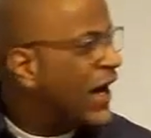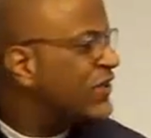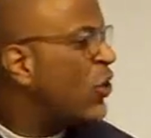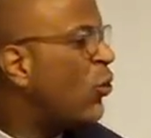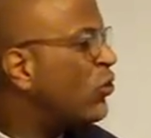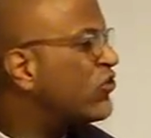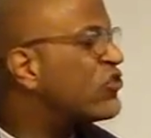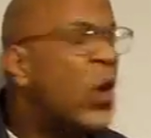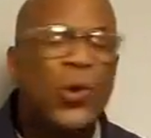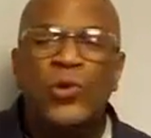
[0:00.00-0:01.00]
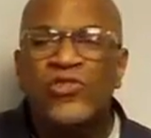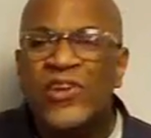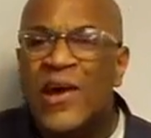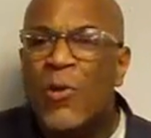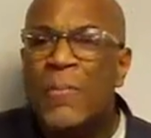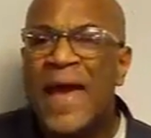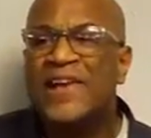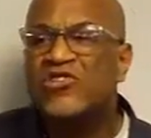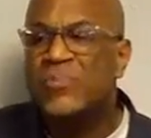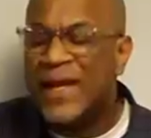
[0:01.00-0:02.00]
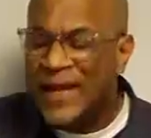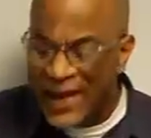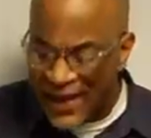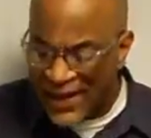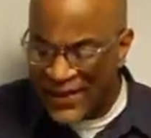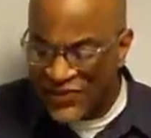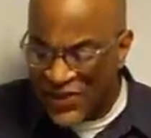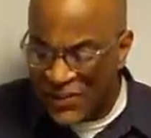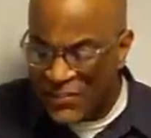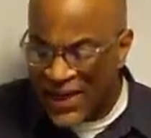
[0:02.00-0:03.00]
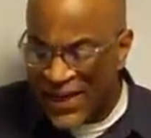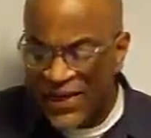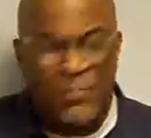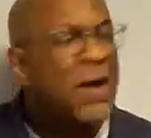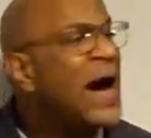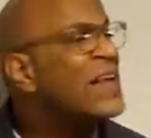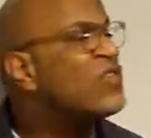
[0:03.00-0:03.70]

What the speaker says: Total SEO management it combines